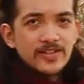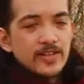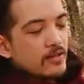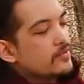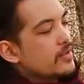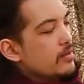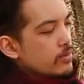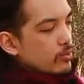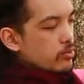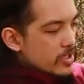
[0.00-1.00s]
so
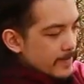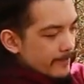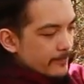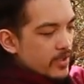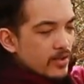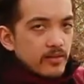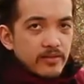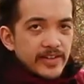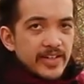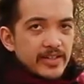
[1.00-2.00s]
number one,
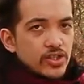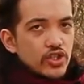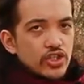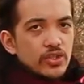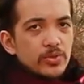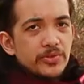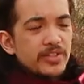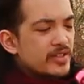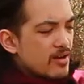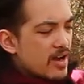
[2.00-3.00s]
these
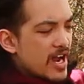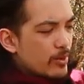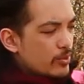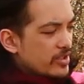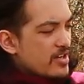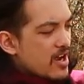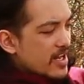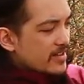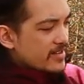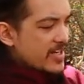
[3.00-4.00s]
shoes I would
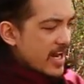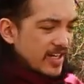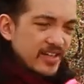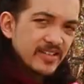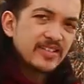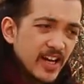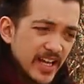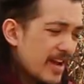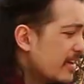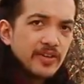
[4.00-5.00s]
not take
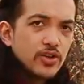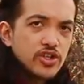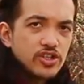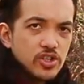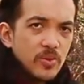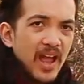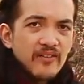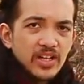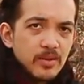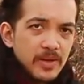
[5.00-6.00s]
again. They're just too
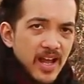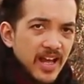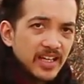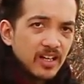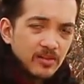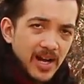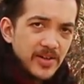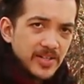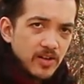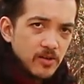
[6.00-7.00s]
heavy to be hiking
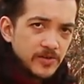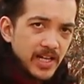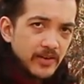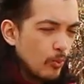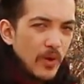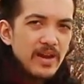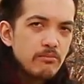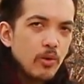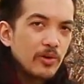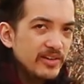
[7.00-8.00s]
around in all day. Way
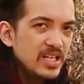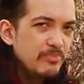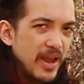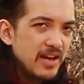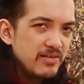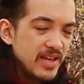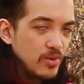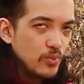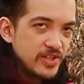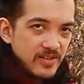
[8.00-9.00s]
more knee pain
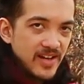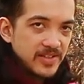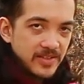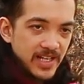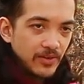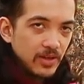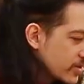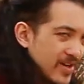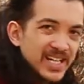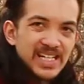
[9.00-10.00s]
than was necessary.
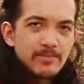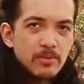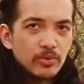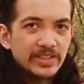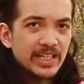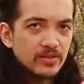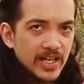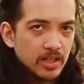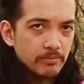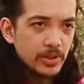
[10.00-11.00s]
So next time I'm bringing
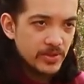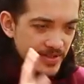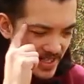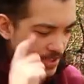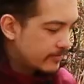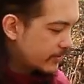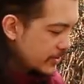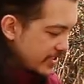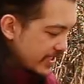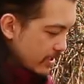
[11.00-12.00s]
lighter boots. That's the
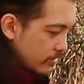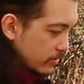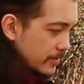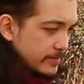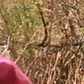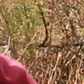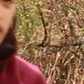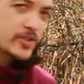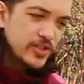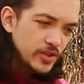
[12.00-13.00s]
first thing I learned.
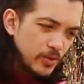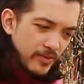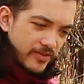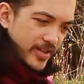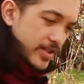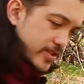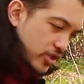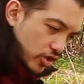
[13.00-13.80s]
Number two, this